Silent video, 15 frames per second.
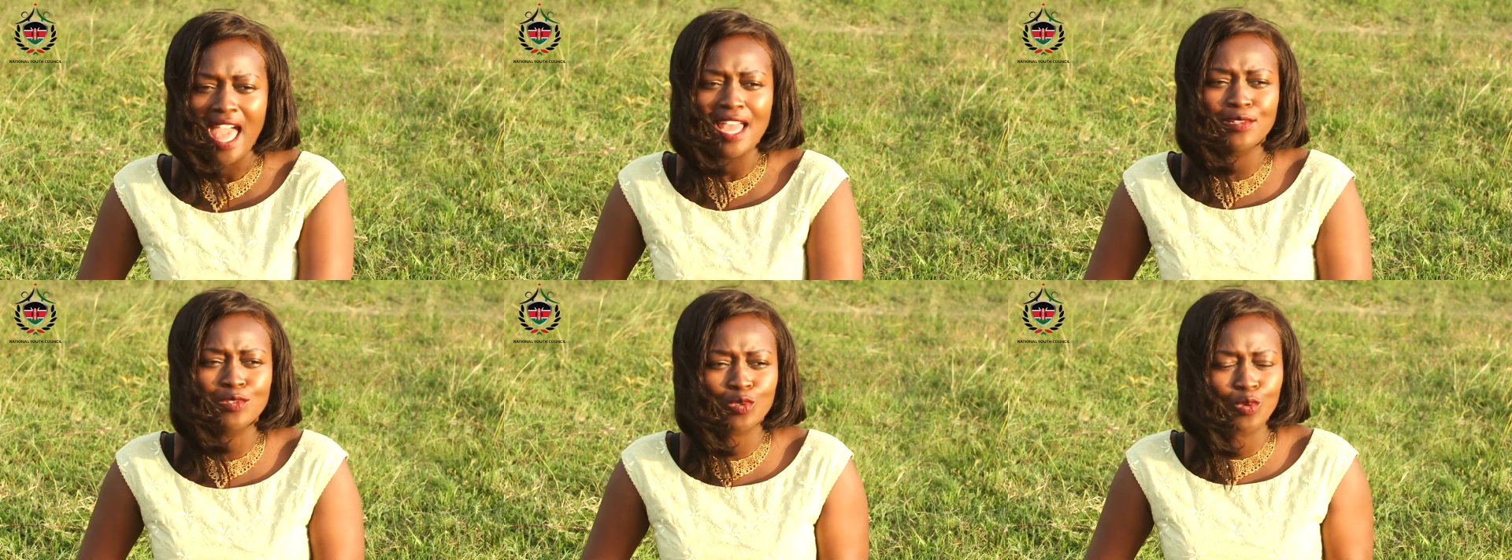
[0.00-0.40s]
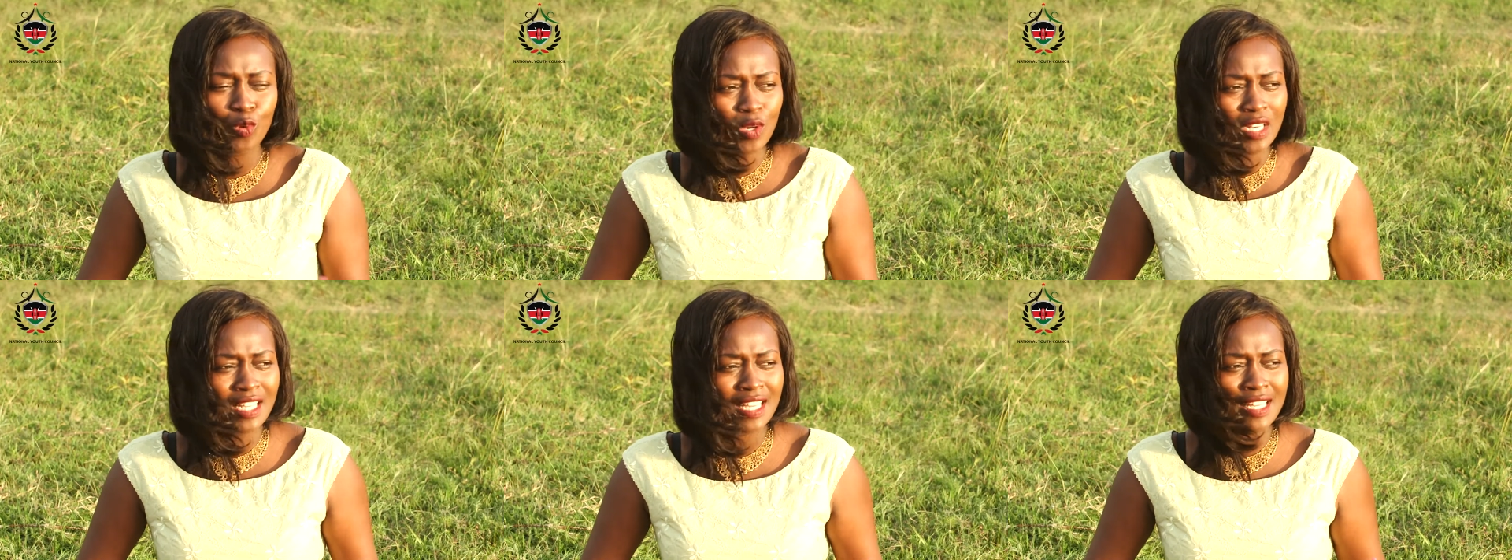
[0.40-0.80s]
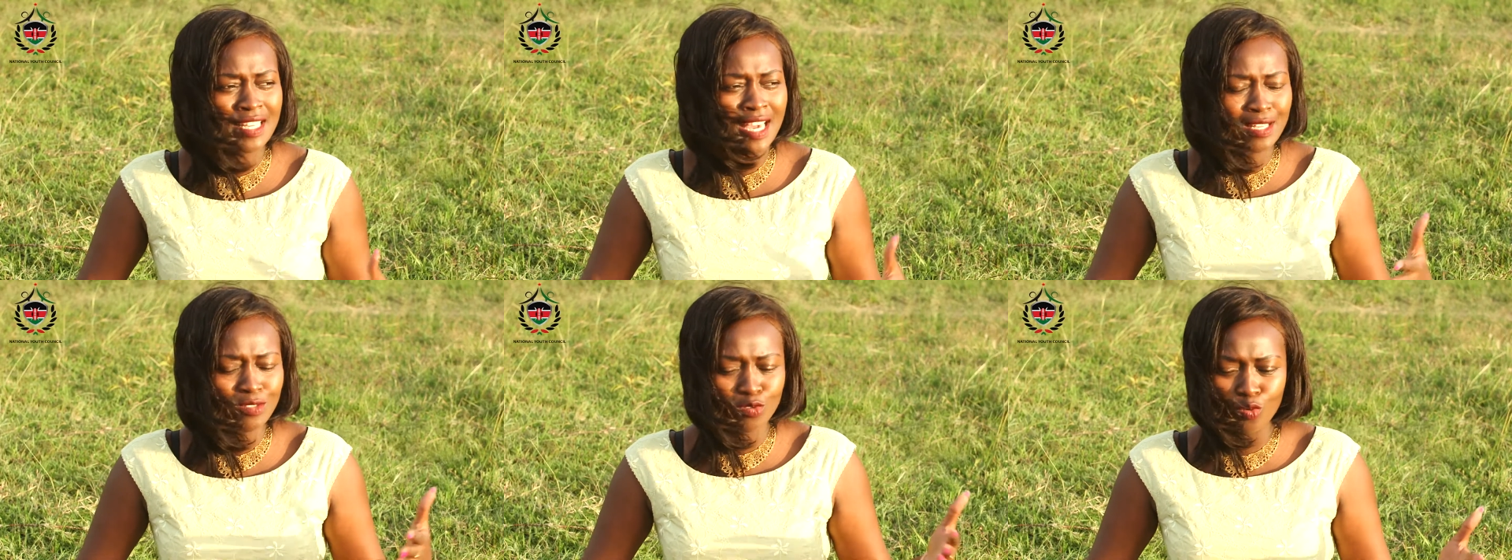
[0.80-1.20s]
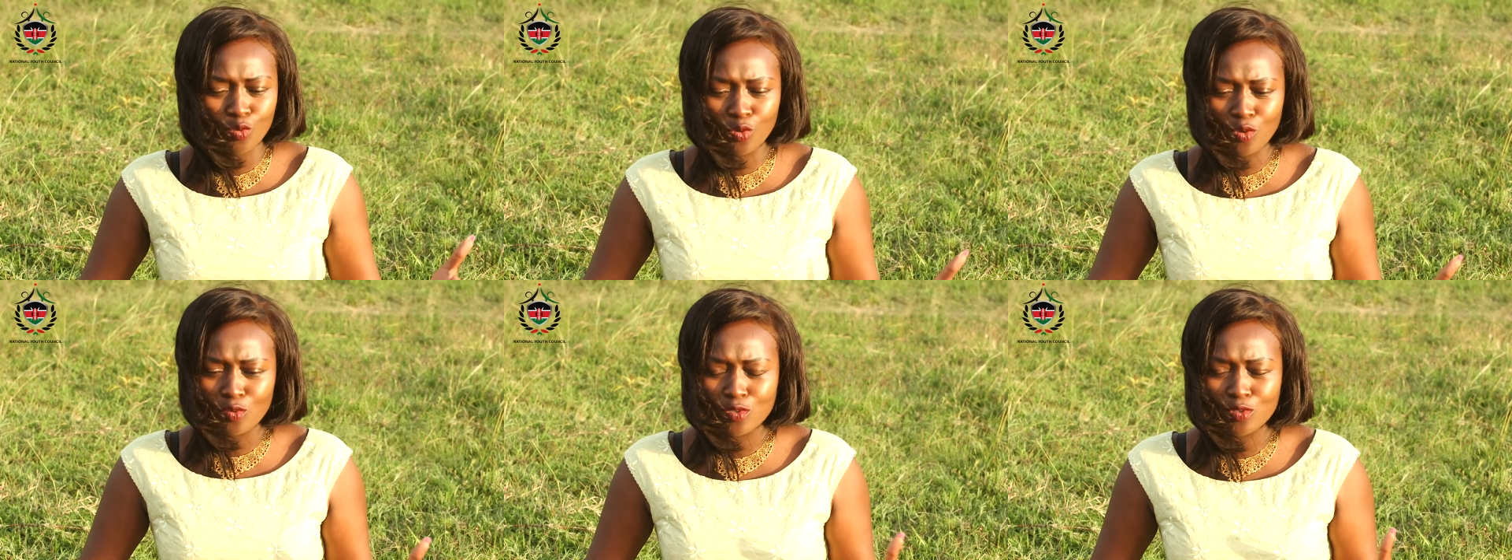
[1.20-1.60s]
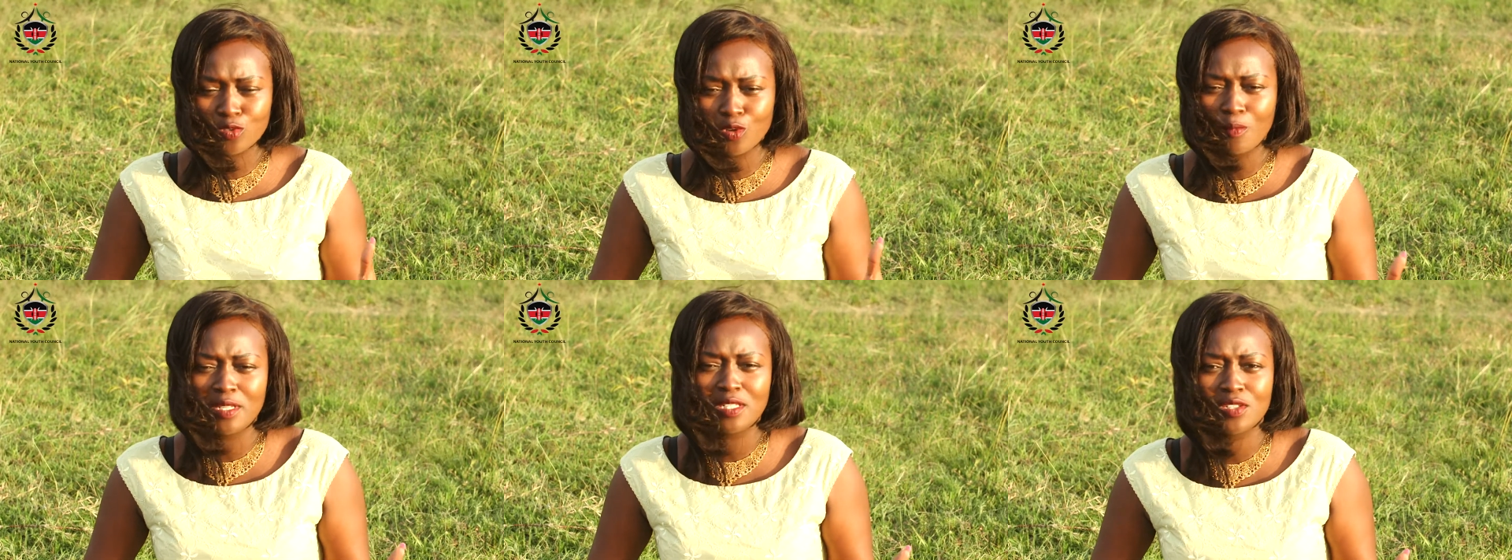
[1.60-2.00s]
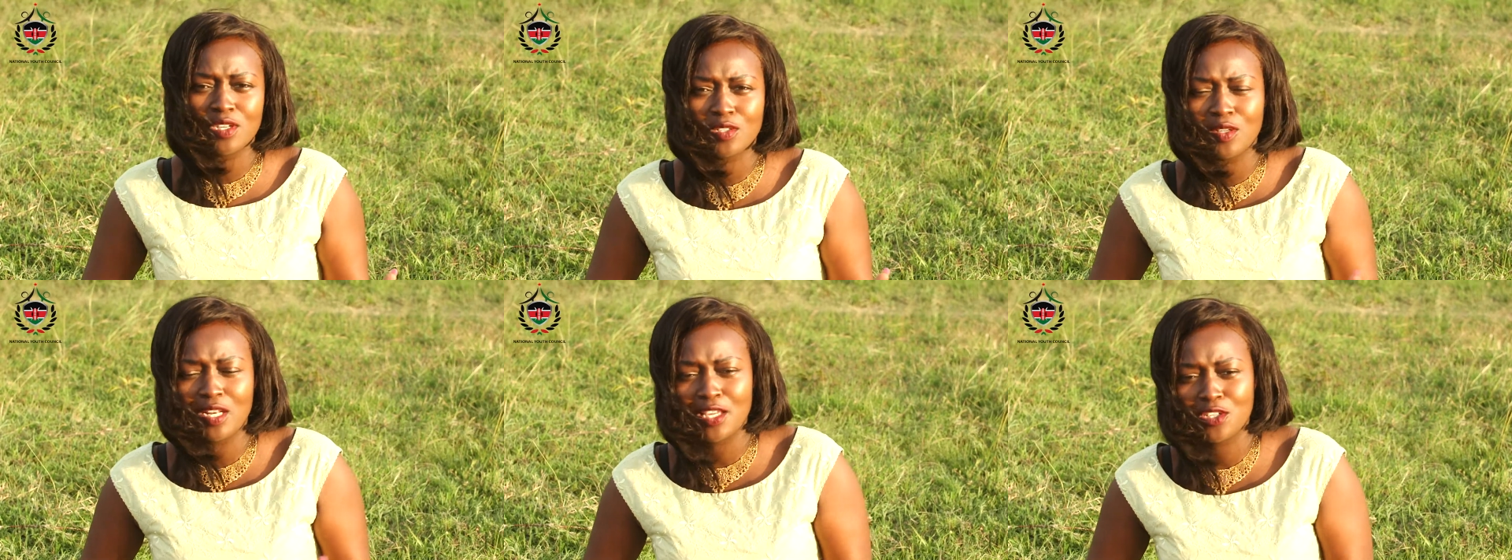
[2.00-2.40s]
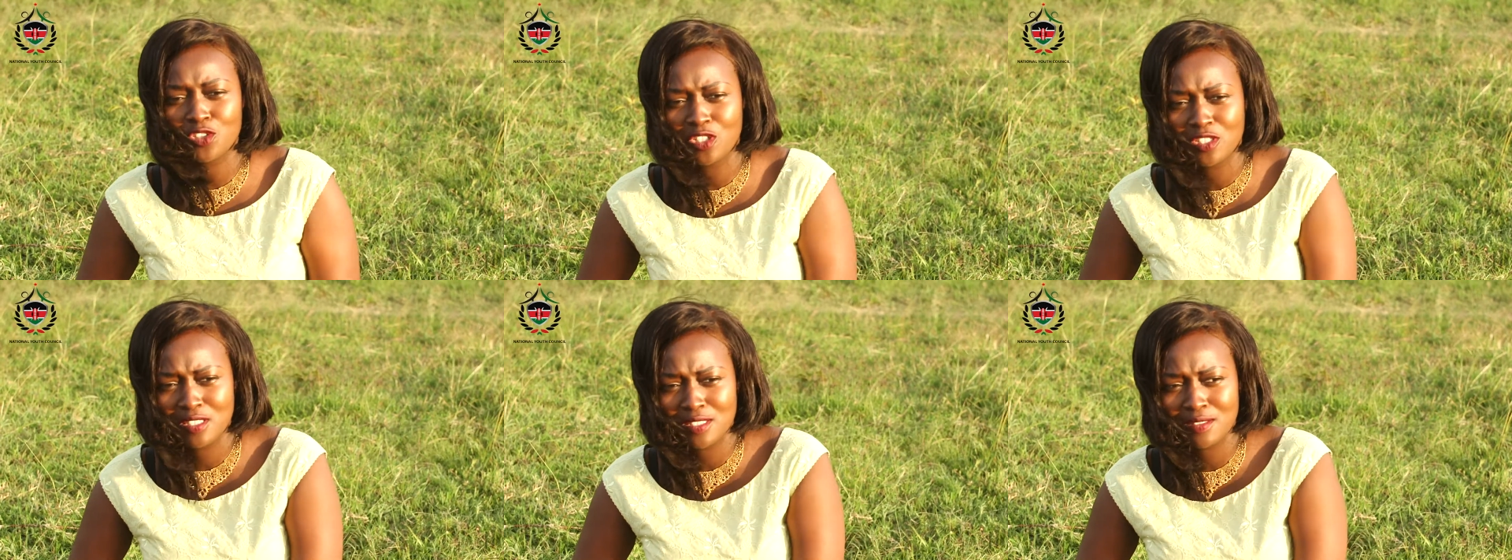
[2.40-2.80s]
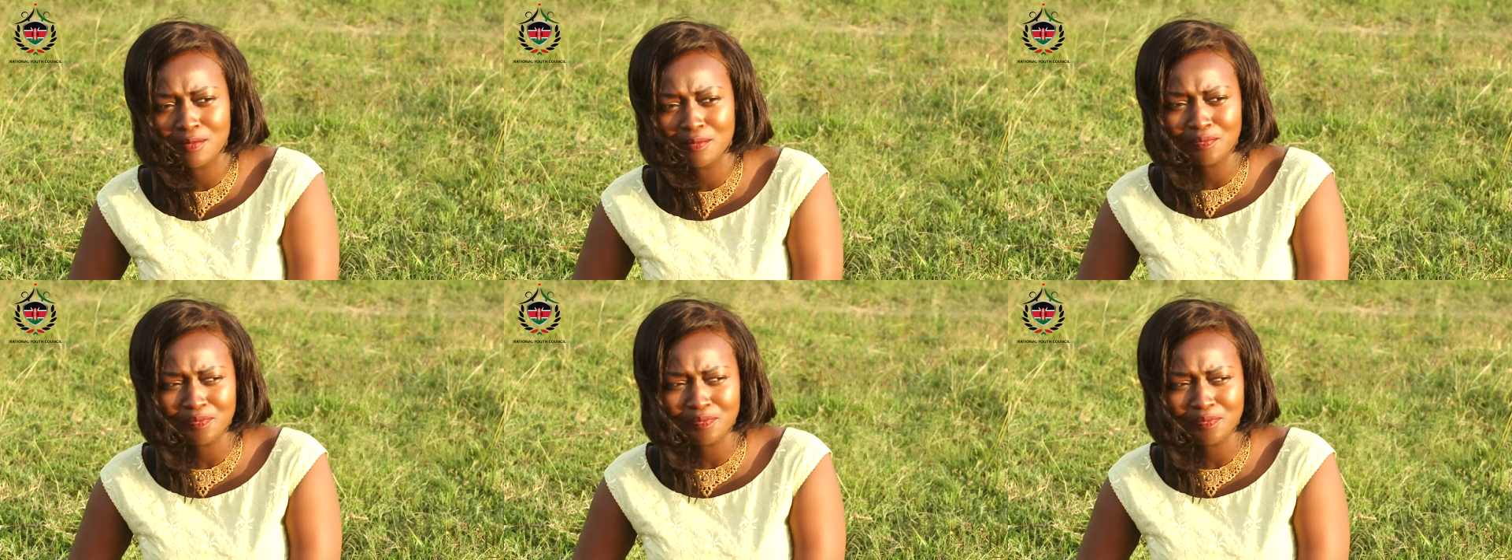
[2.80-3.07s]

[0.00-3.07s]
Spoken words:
And school, here is school with so many regulations.